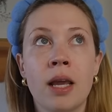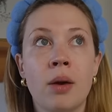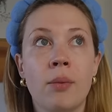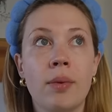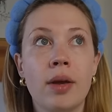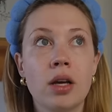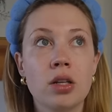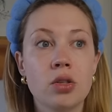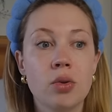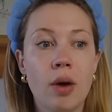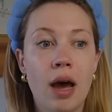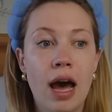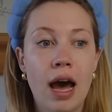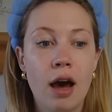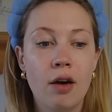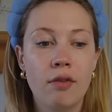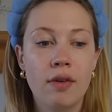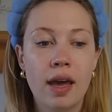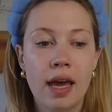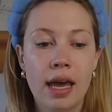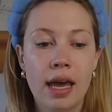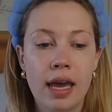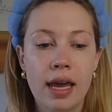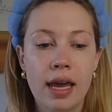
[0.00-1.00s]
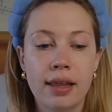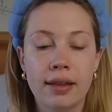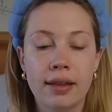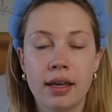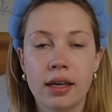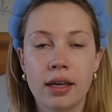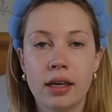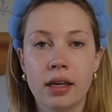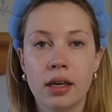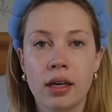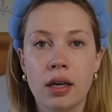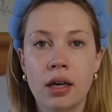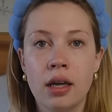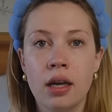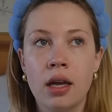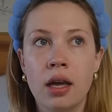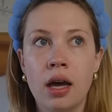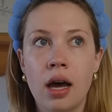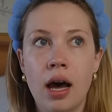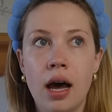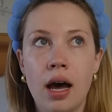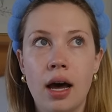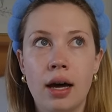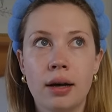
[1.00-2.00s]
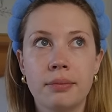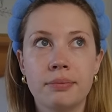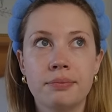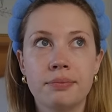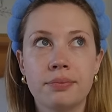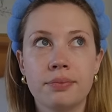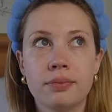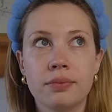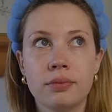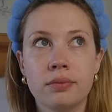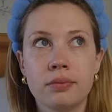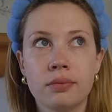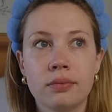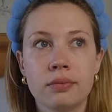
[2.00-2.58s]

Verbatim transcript: We also have a like, um,